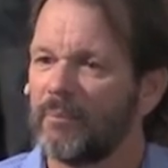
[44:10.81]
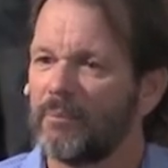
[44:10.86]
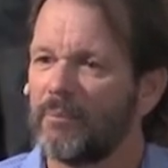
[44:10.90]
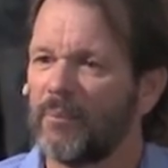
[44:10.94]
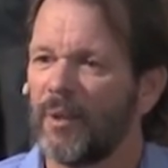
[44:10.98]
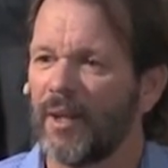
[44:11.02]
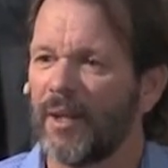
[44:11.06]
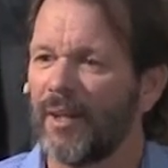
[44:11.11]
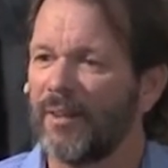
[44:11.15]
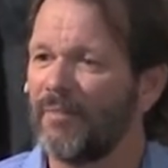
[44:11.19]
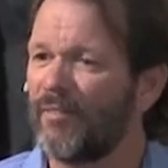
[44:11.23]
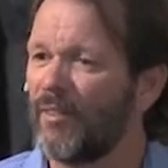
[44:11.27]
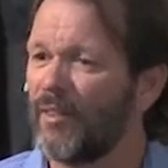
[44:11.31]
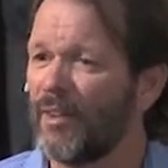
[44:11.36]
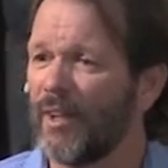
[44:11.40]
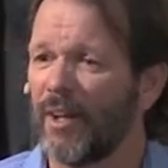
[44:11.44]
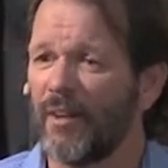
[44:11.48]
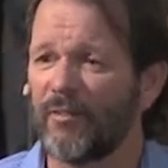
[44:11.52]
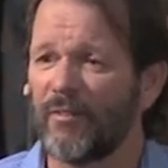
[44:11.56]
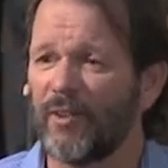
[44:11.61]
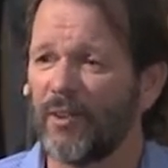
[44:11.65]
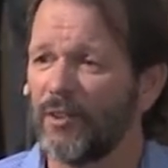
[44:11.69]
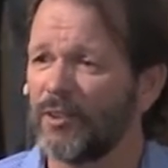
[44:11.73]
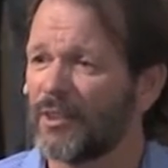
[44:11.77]
Well, a
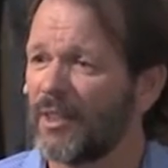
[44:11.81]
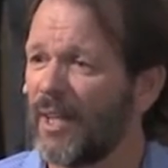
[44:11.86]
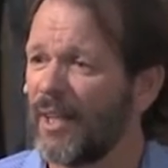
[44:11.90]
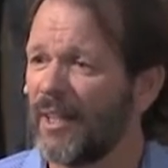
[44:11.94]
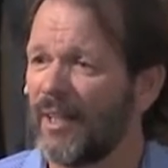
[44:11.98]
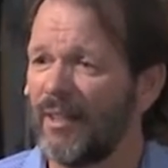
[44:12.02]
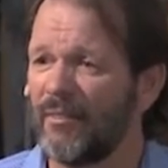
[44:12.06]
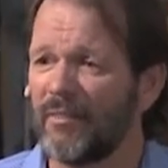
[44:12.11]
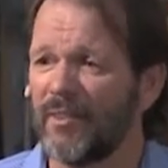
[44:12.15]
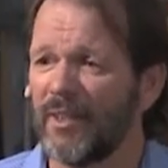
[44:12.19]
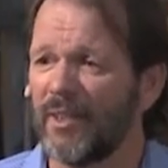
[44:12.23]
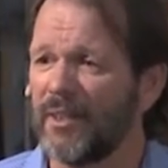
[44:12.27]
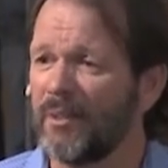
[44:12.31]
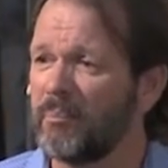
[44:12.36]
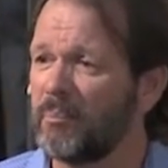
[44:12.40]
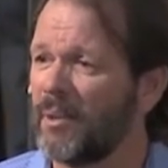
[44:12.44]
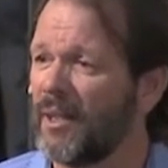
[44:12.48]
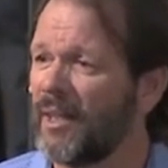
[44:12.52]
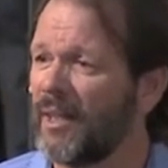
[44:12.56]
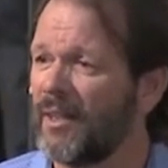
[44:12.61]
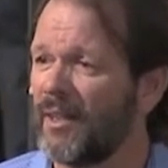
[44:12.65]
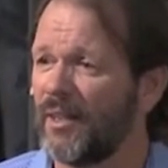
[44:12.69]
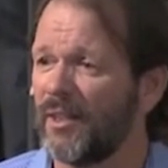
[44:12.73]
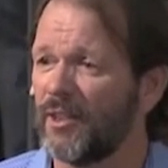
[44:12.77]
lot of folks can't even
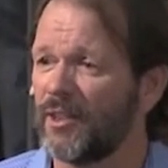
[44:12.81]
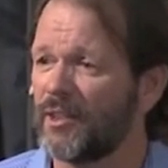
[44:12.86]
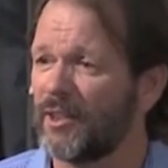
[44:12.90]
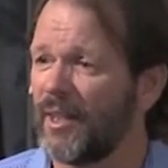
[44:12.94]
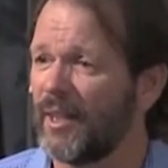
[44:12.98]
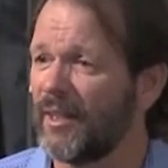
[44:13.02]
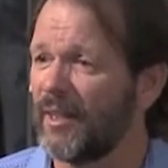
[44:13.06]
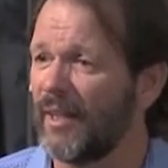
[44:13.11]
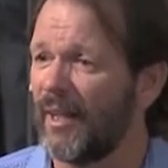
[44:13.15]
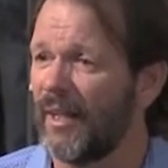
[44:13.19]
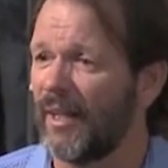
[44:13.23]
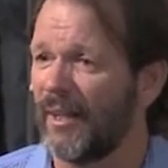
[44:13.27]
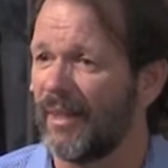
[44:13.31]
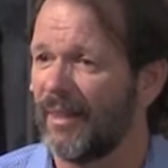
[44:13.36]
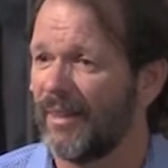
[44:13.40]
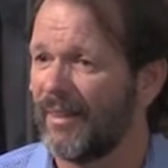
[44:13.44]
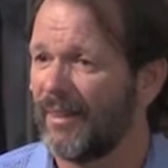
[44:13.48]
begin to understand that.